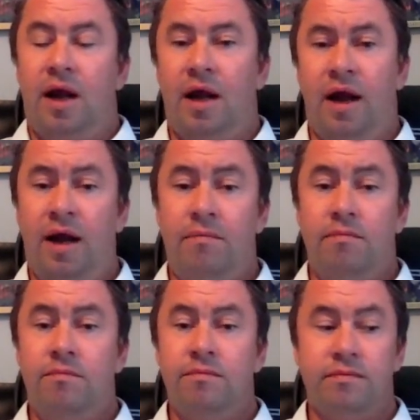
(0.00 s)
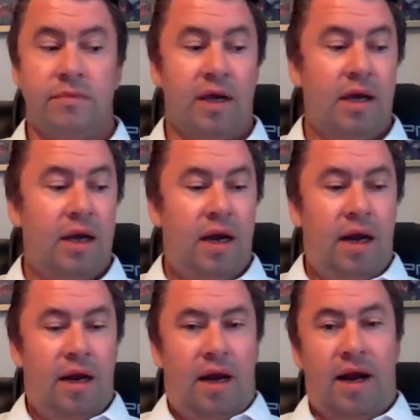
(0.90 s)
Um,
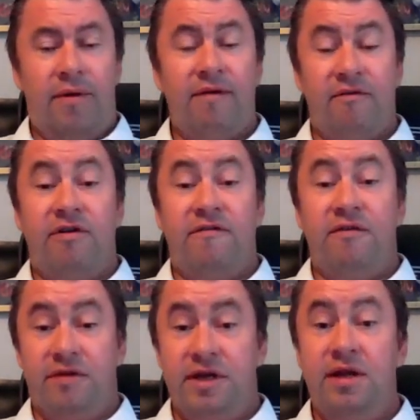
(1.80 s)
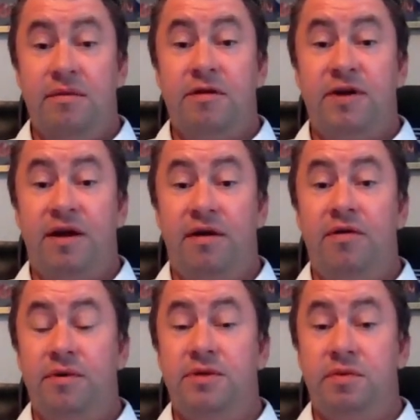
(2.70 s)
however, if you're dealing with a parent
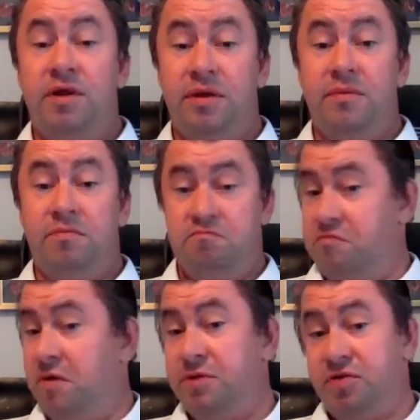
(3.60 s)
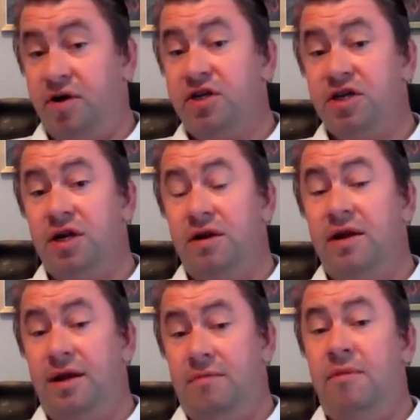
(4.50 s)
who is really obstructionary
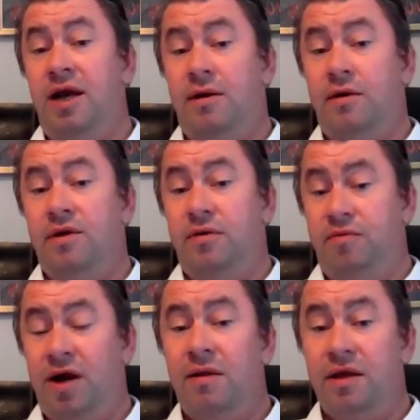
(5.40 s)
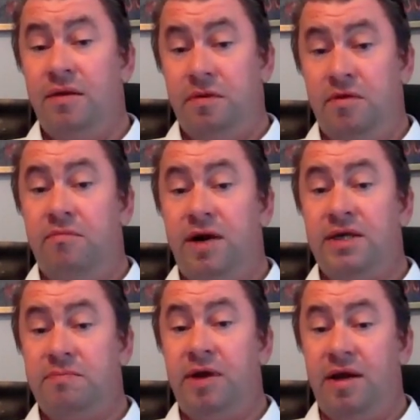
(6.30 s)
in that manner, you're probably, your
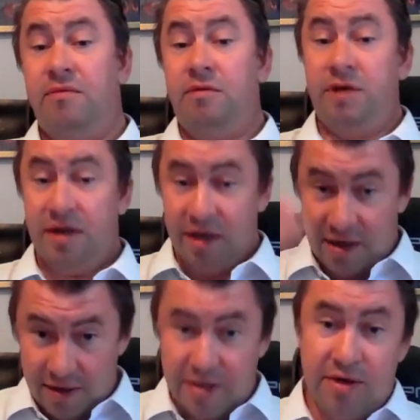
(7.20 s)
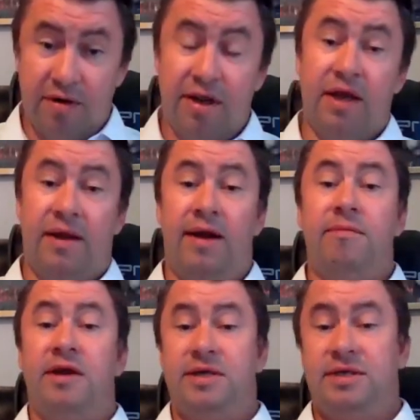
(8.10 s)
best bet would be to get an attorney, and
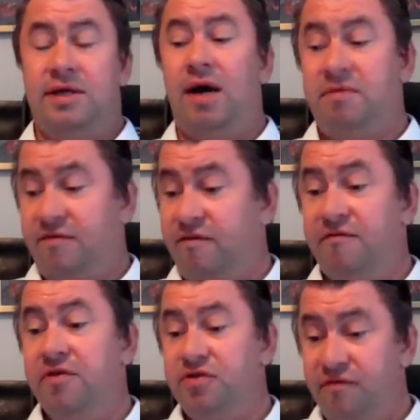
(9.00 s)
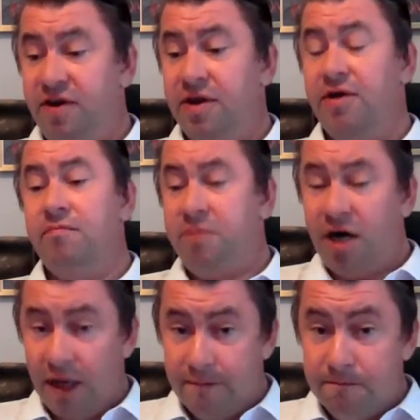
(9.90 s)
that'll be a topic for a future video.
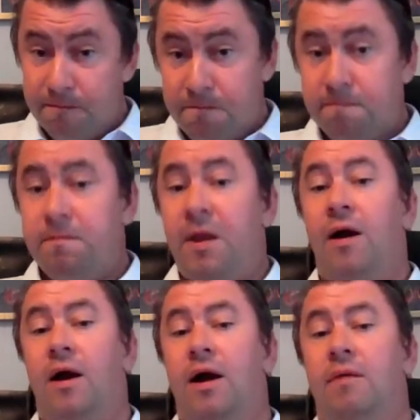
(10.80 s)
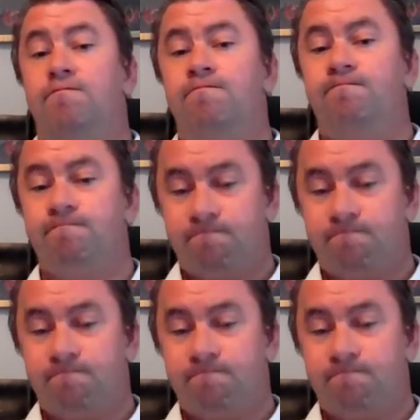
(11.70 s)
But um,